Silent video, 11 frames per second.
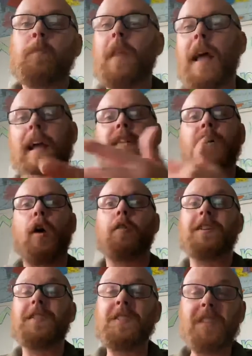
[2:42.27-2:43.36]
and are
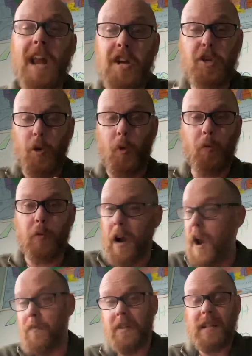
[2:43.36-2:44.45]
essential for
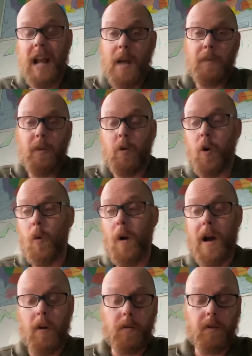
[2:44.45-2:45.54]
every time you go
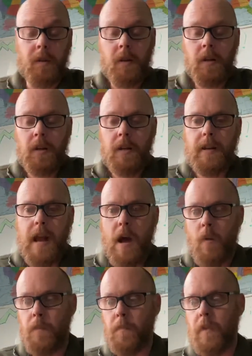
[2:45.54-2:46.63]
out.
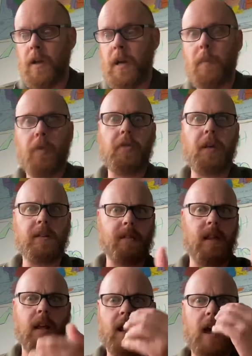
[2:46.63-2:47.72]
Now, a couple things that